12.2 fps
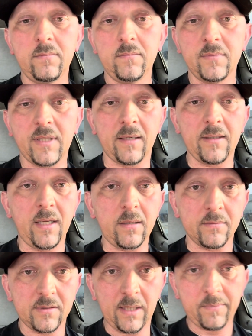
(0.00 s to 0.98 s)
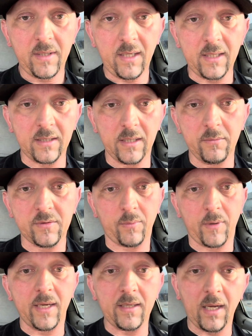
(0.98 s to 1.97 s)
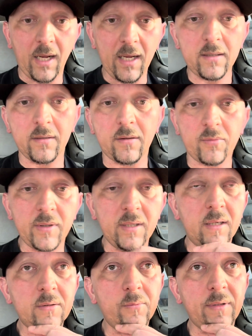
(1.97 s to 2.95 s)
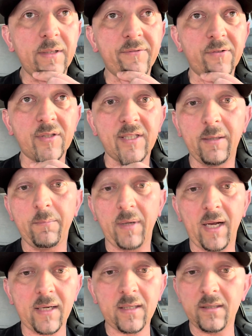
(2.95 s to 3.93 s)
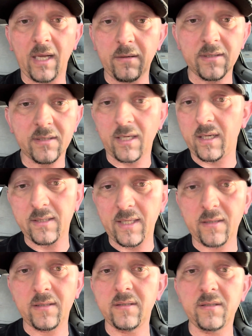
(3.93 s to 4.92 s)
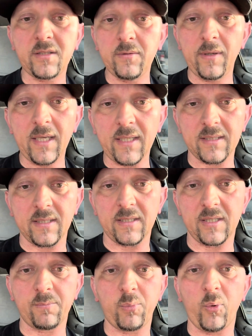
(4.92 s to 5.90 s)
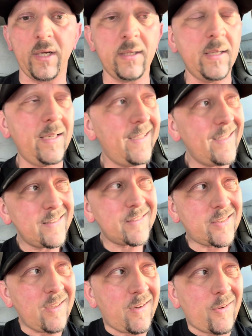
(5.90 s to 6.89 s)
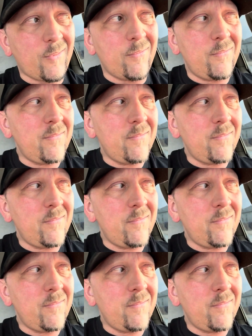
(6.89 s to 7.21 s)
Zach Neto, same thing. He was riding high on a 300 when he first came back, and now he's kind of down in the 280s at this point. So,